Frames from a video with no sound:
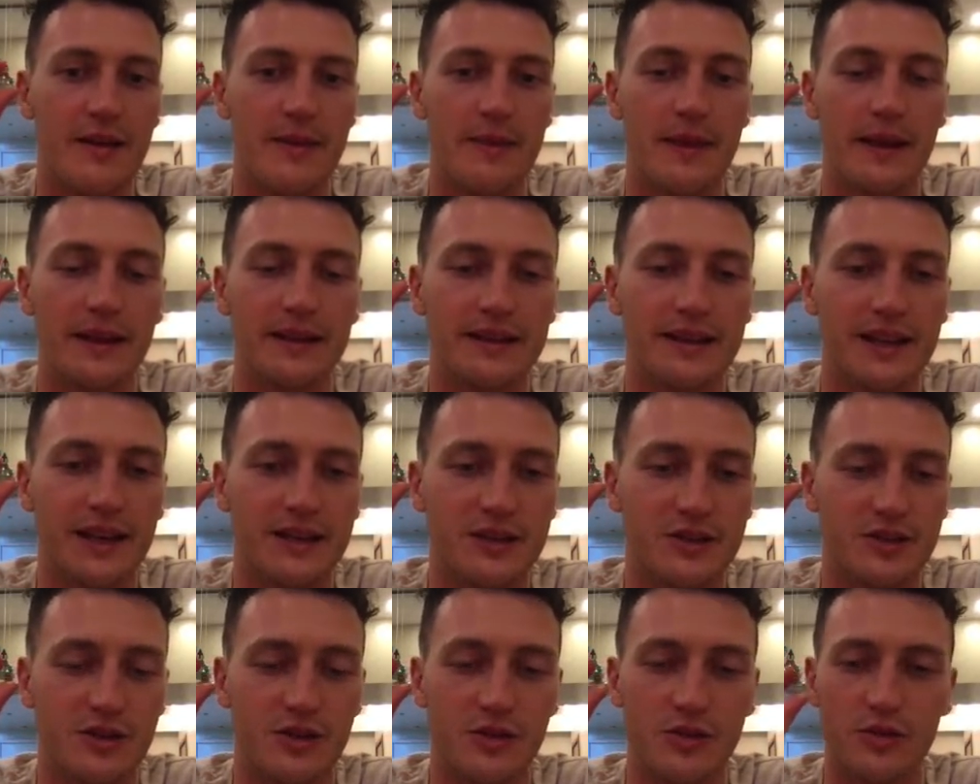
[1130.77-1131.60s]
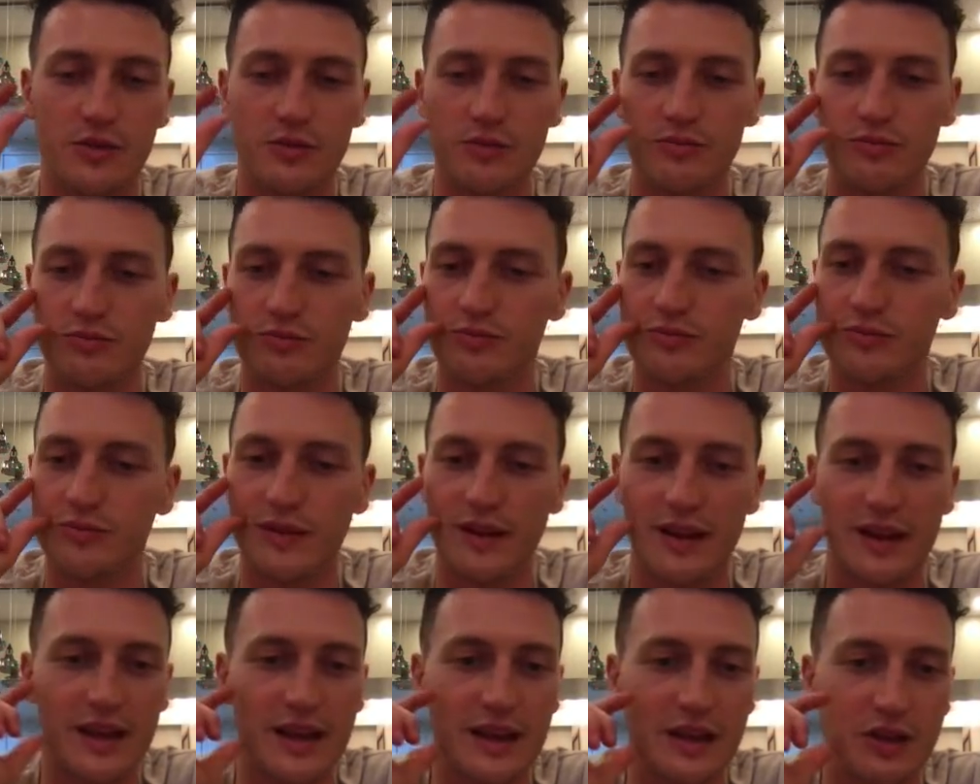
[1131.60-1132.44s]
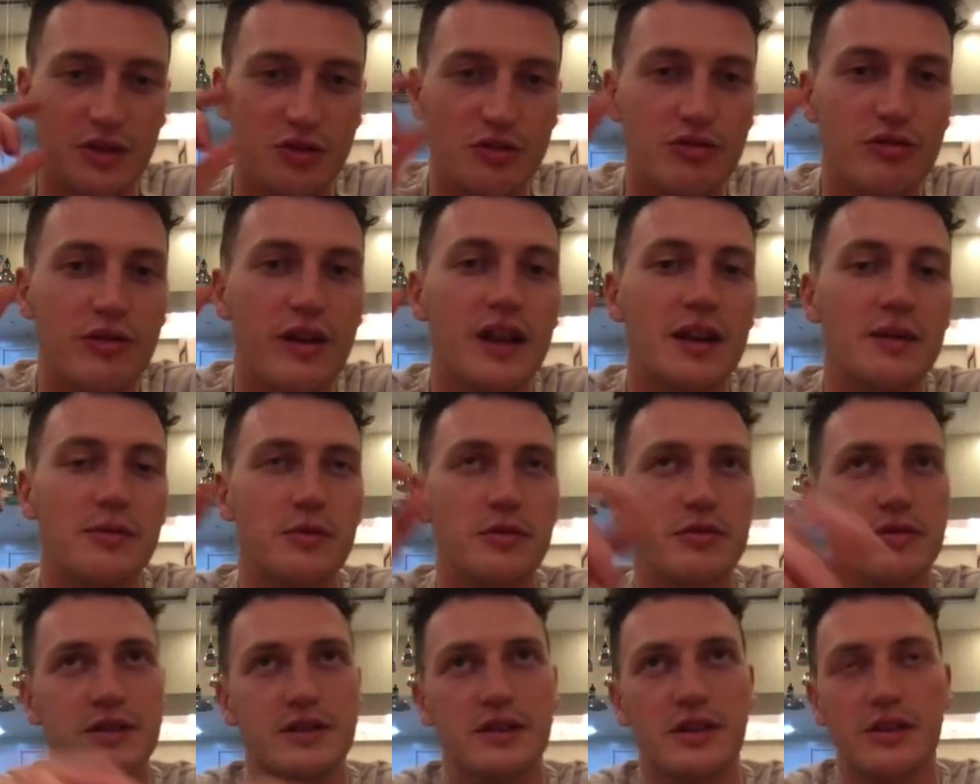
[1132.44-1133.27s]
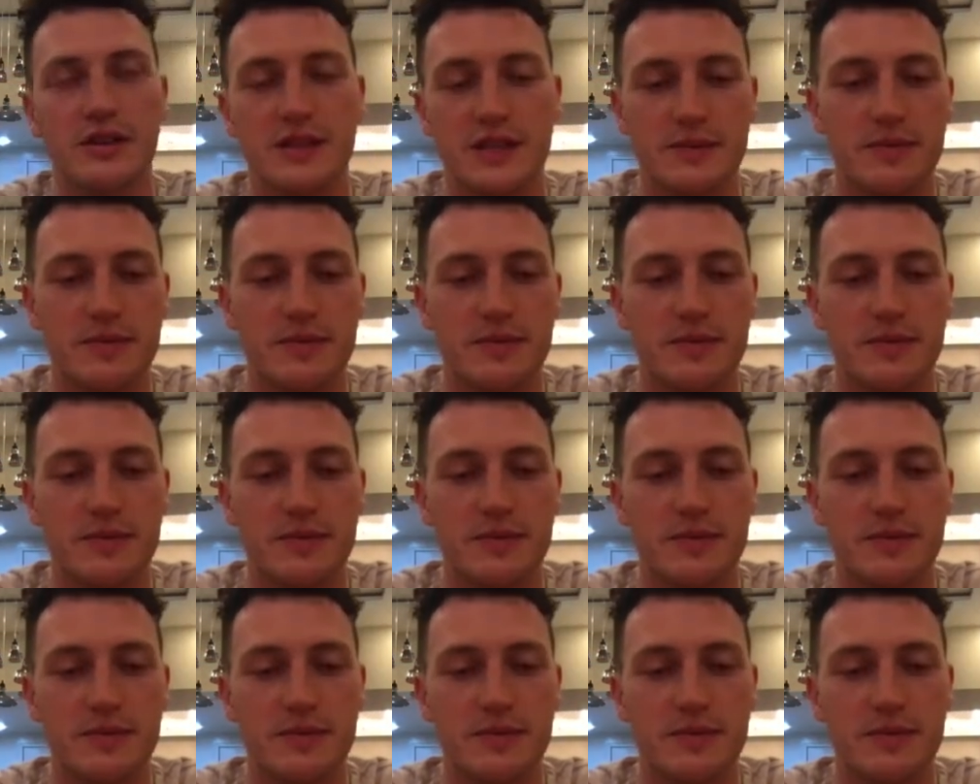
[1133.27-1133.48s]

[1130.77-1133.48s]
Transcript: that gets you incredible results.